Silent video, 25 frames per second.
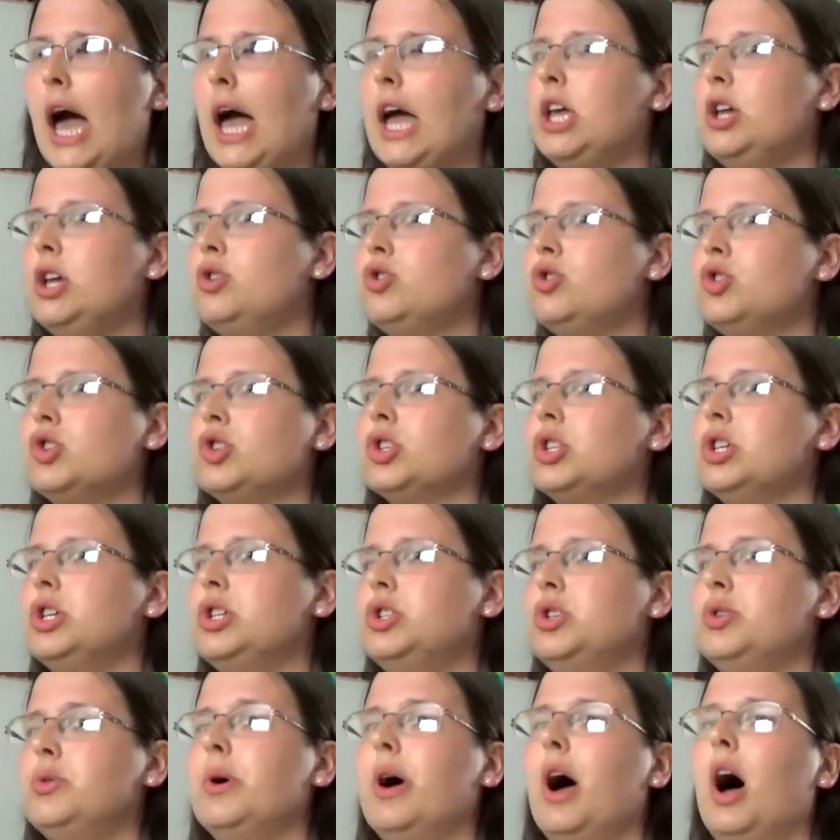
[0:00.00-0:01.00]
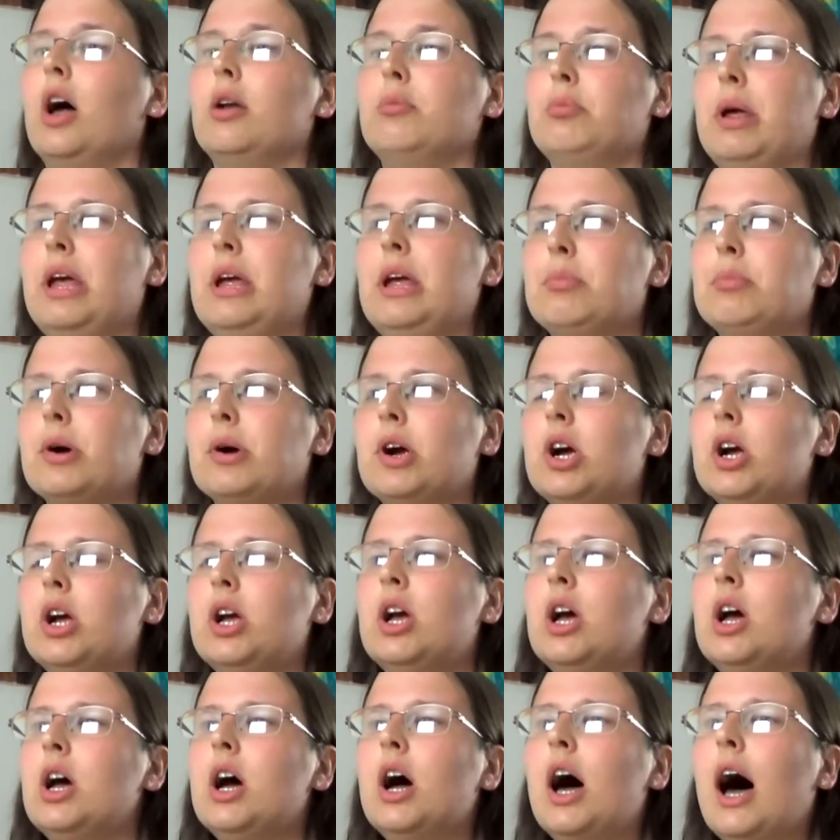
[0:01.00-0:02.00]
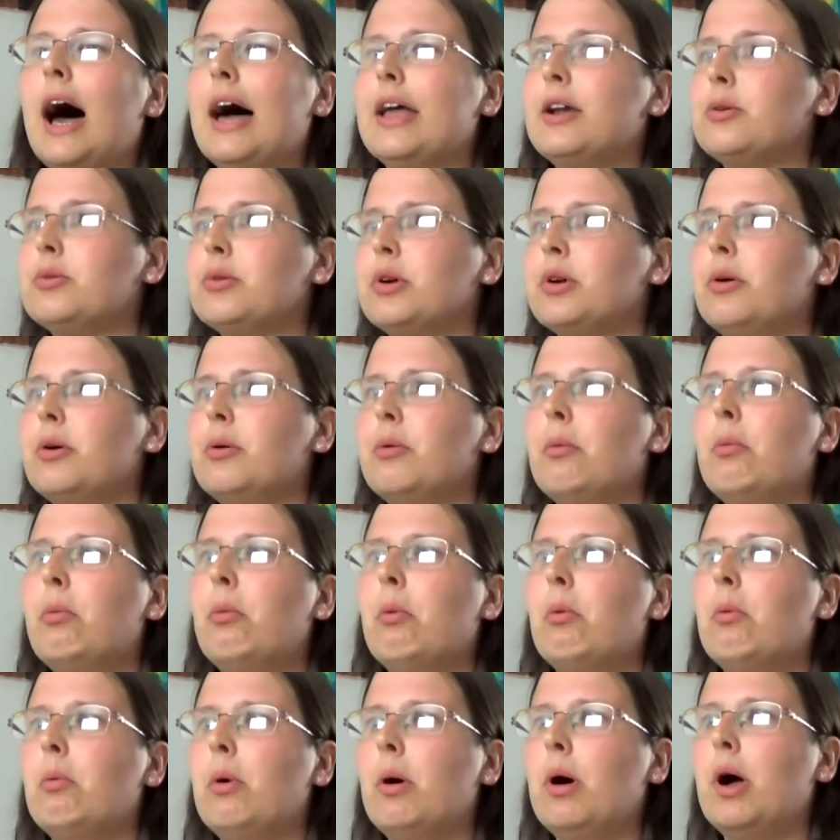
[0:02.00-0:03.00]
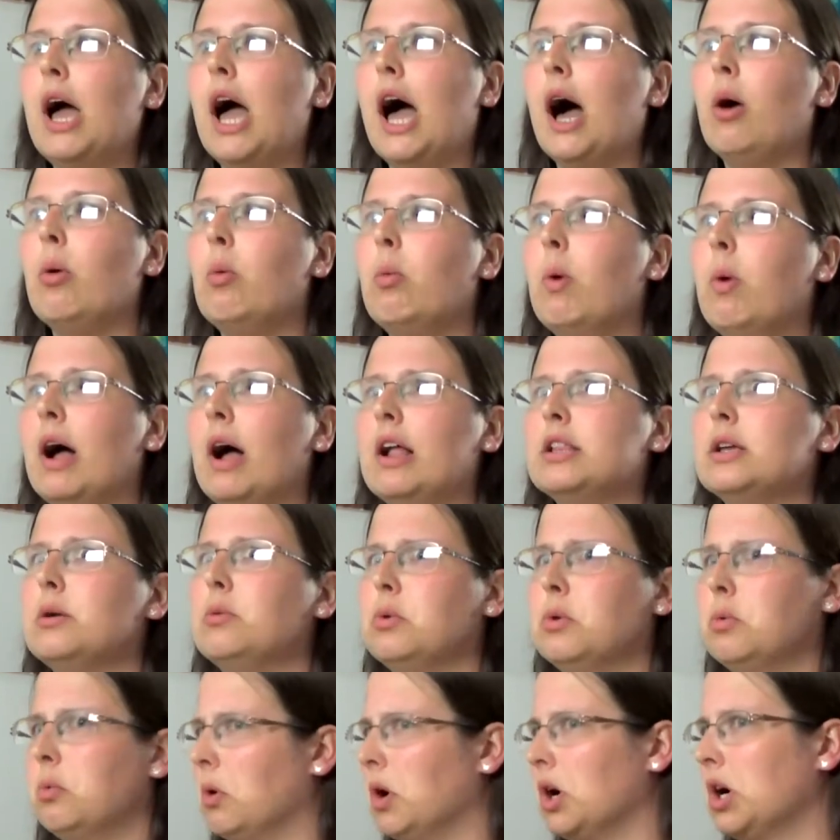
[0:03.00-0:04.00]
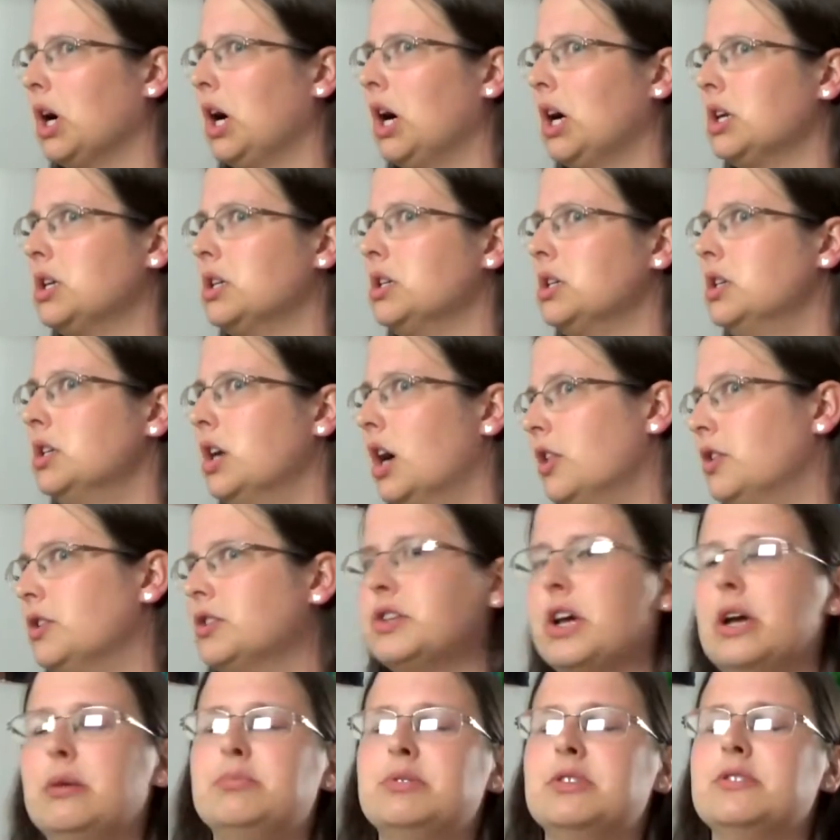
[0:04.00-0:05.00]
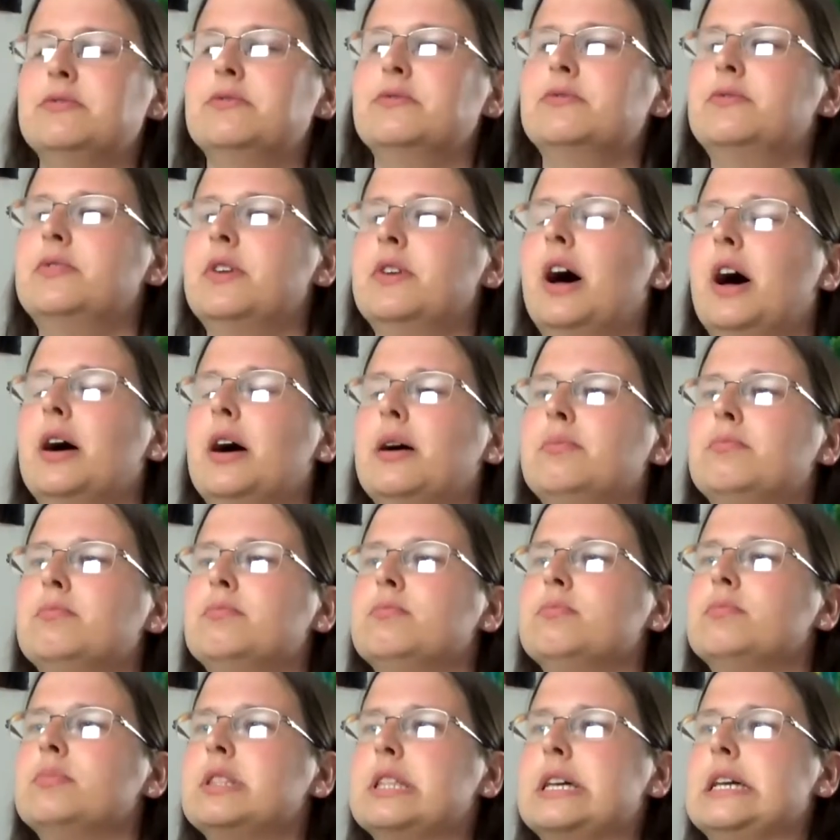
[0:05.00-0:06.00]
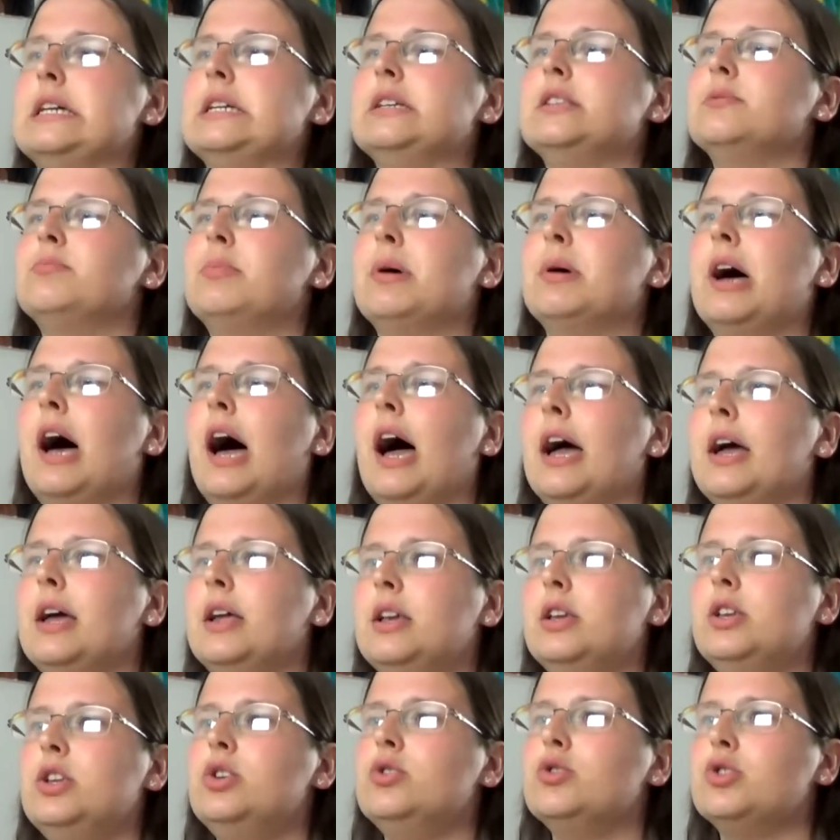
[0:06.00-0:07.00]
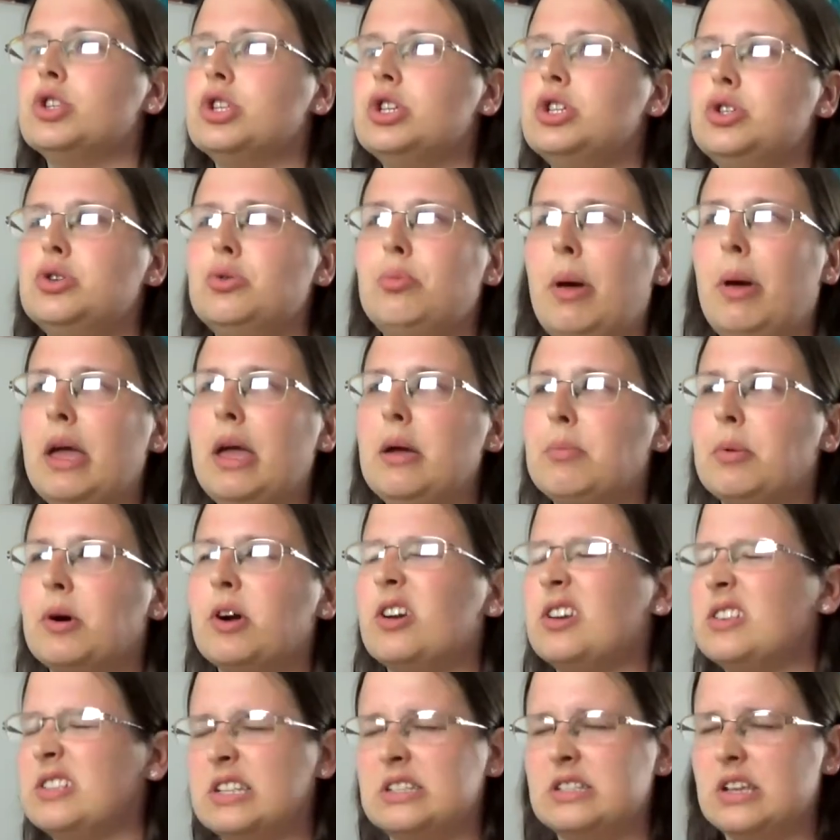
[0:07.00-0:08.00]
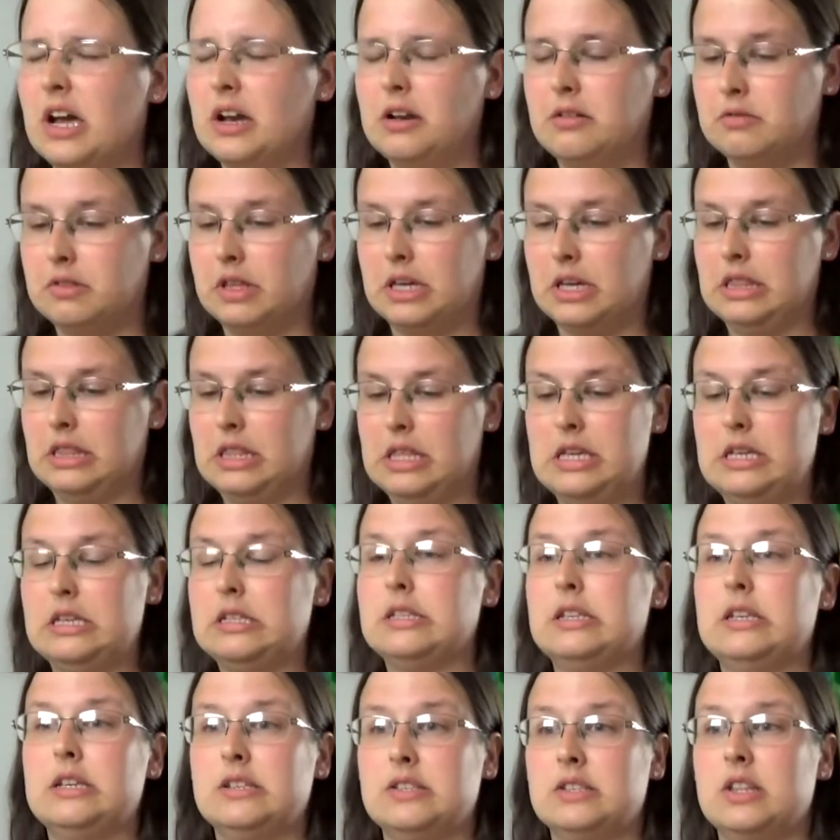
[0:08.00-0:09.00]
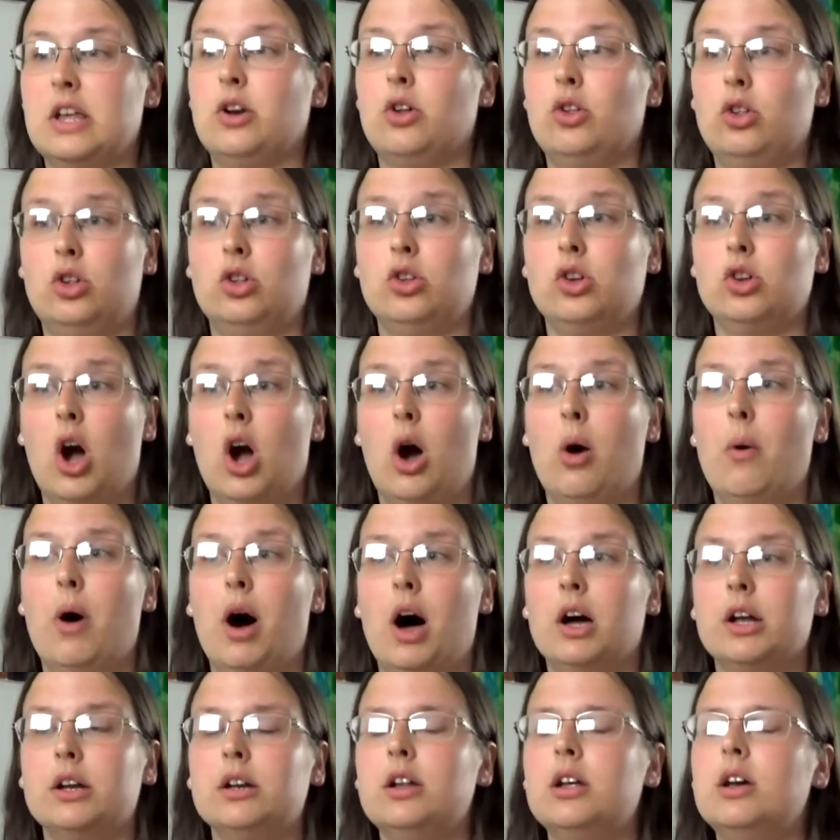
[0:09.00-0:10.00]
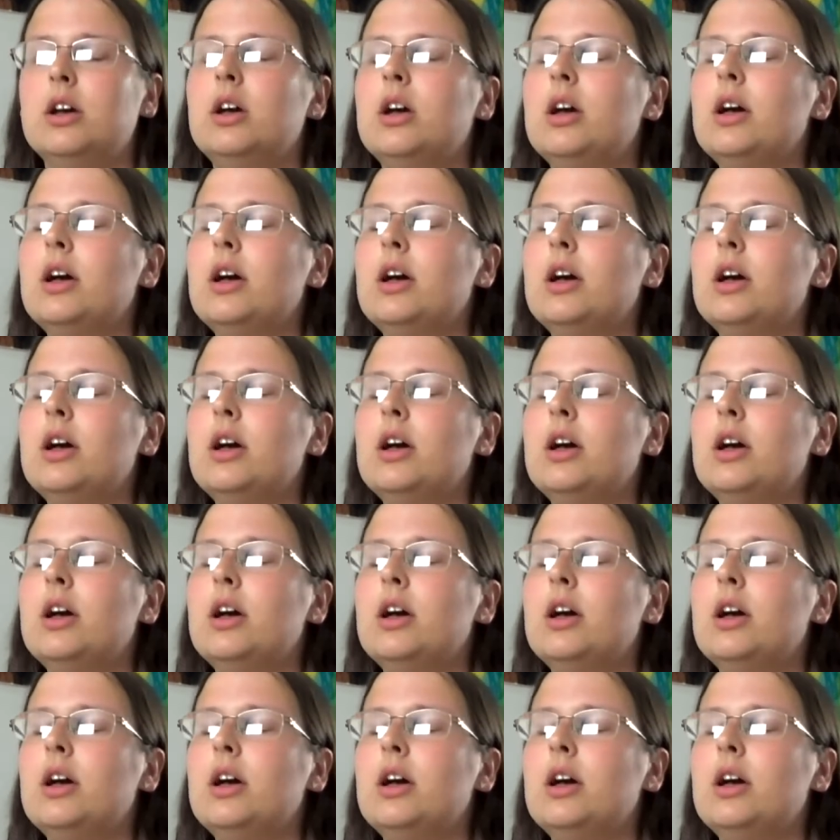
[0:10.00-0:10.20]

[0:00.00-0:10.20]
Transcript: I usually do it on paper. I don't know how well it would work on other types of um, things, but I usually do paper because that's kind of like the easiest that'll go on.